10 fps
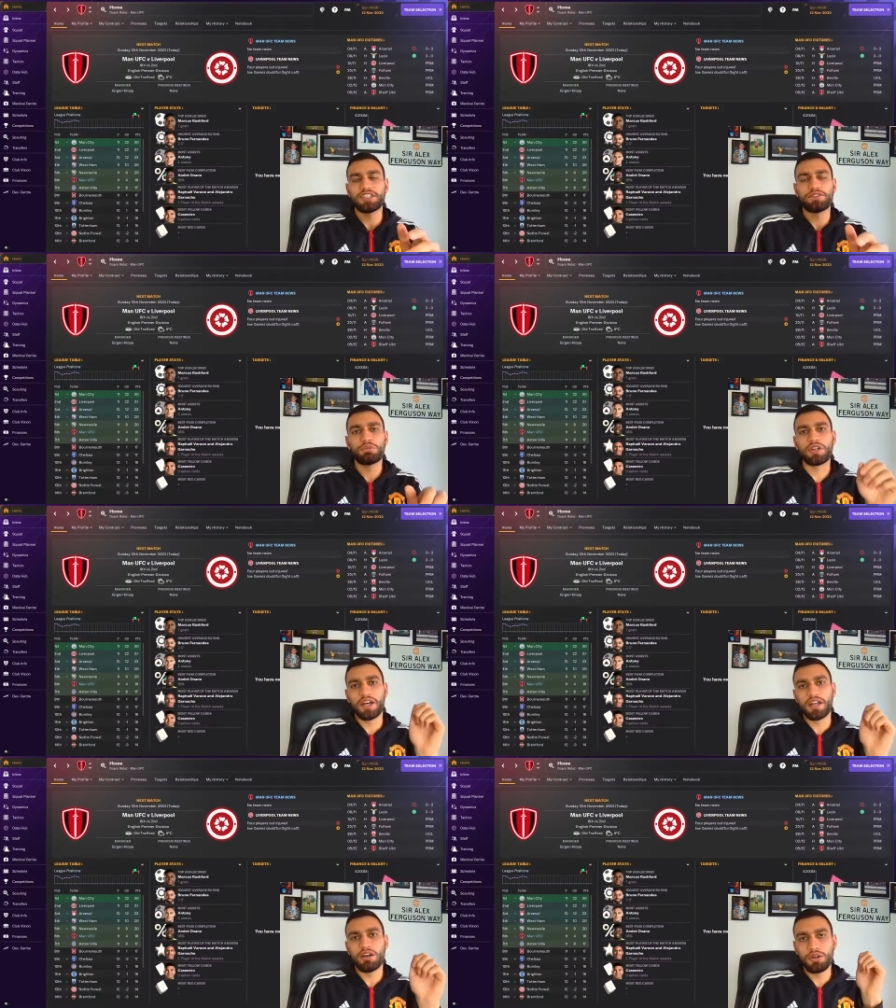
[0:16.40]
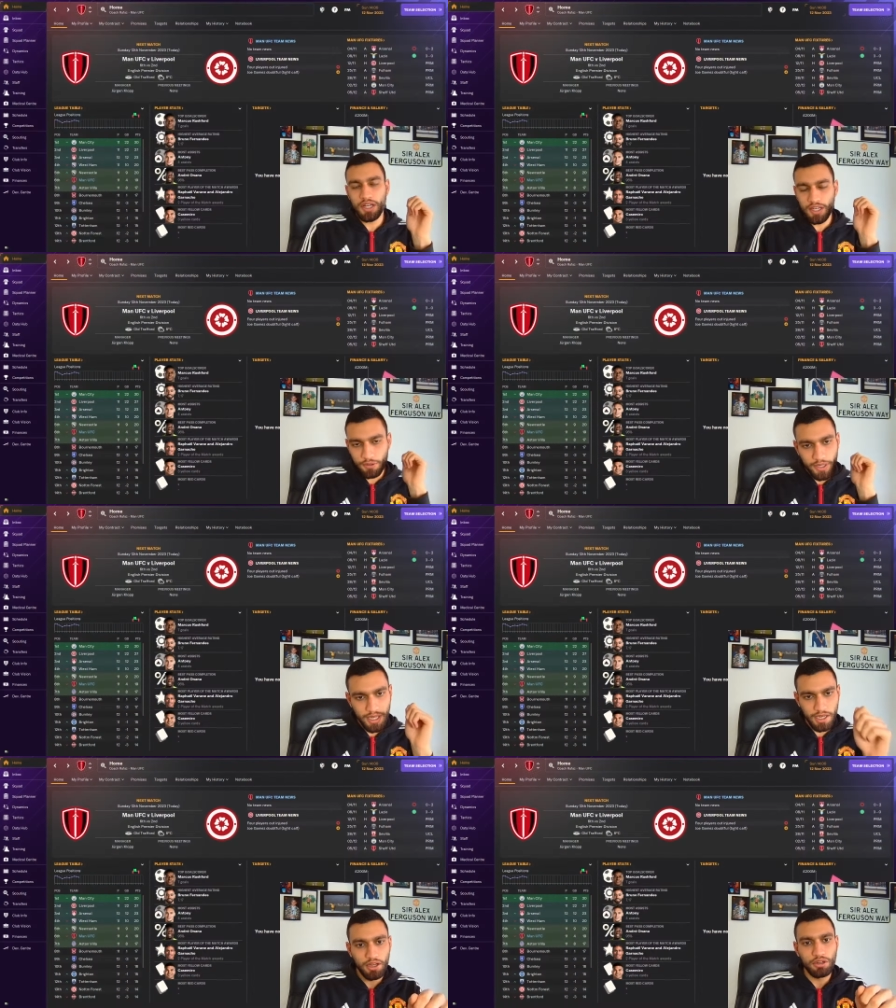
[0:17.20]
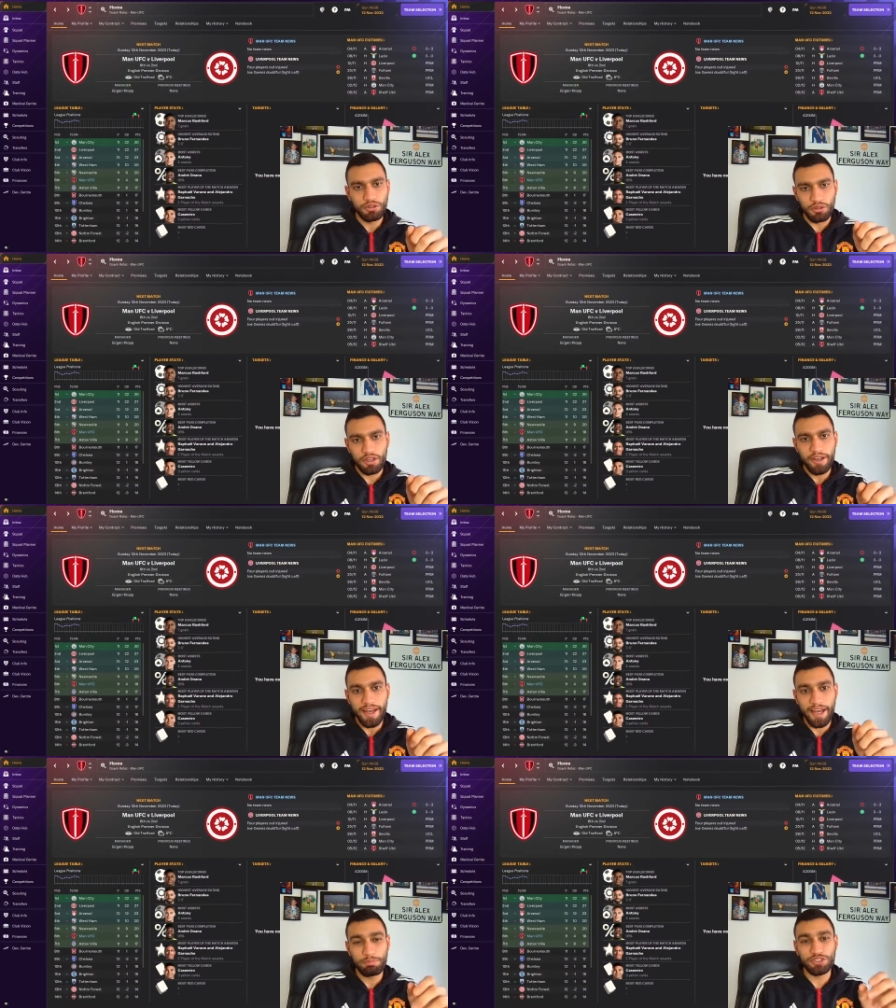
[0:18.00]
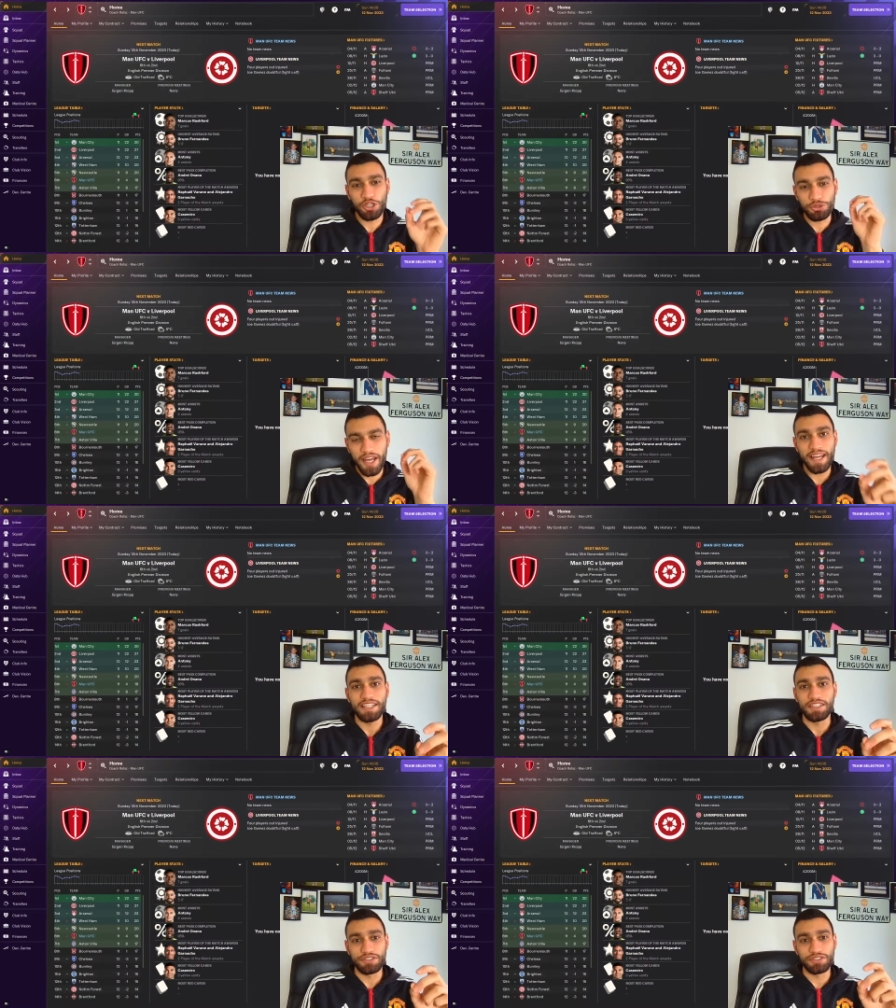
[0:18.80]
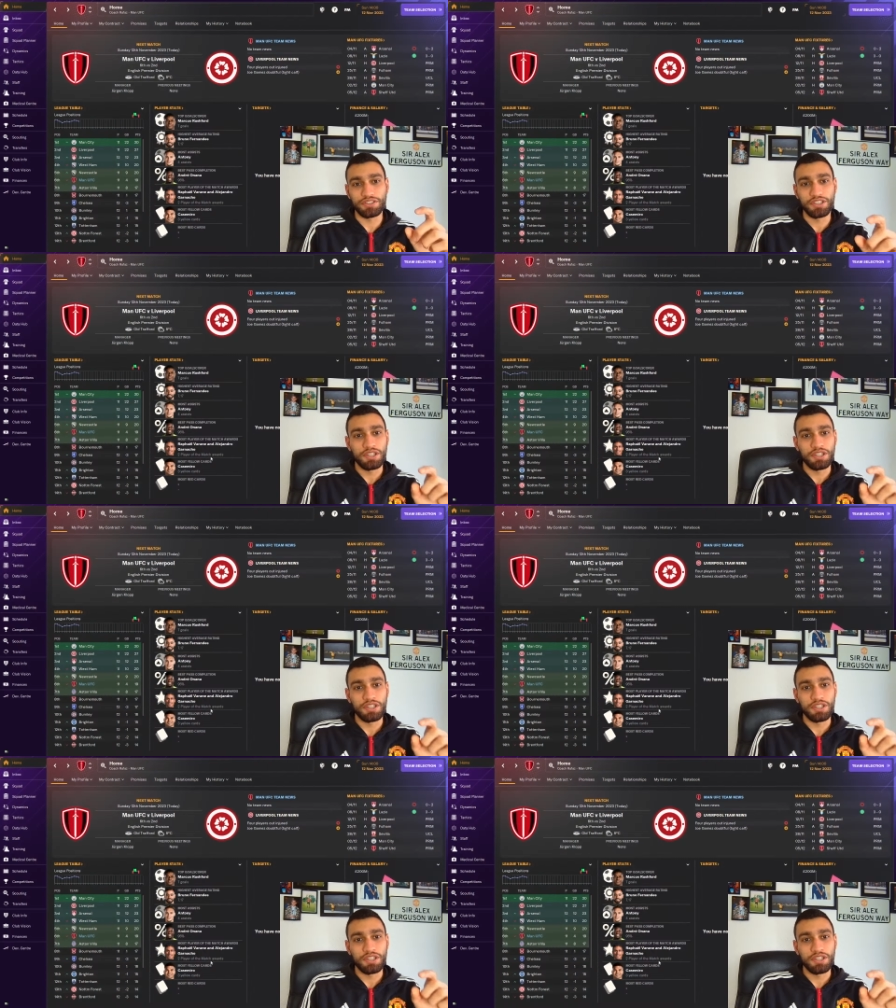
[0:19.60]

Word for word: everyone. Hello, hello, hello. Episode 8.